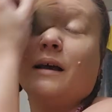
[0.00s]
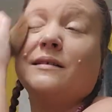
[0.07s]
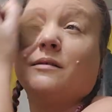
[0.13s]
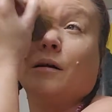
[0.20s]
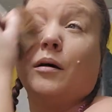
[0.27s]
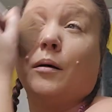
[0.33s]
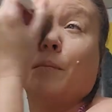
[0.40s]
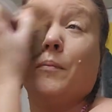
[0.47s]
It's
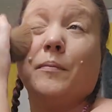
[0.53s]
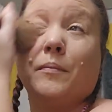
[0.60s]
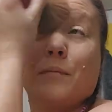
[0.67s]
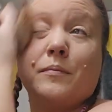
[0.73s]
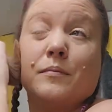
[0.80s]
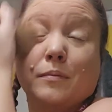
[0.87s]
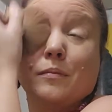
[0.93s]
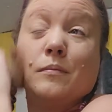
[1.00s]
a
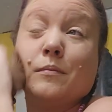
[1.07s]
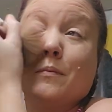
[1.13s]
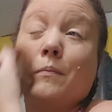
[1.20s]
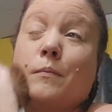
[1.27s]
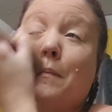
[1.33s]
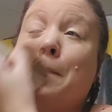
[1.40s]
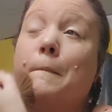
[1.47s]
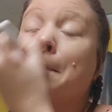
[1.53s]

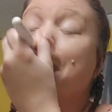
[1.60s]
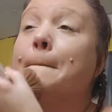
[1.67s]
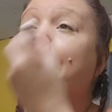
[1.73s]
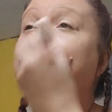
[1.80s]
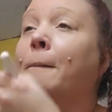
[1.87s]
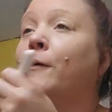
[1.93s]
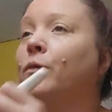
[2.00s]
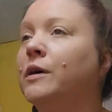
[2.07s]

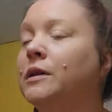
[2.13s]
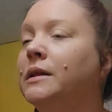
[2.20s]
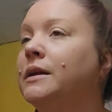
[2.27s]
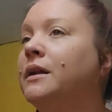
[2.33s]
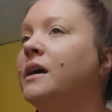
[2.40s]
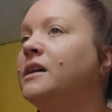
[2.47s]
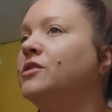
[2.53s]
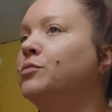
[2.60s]
really
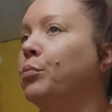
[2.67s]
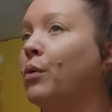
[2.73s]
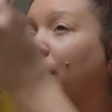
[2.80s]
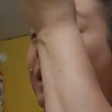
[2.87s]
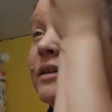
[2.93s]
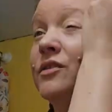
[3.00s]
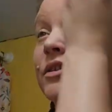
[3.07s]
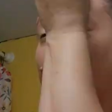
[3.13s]
nice
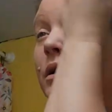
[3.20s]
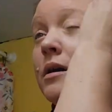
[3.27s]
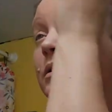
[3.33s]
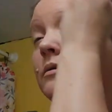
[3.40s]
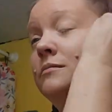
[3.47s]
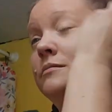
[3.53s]
bronzer.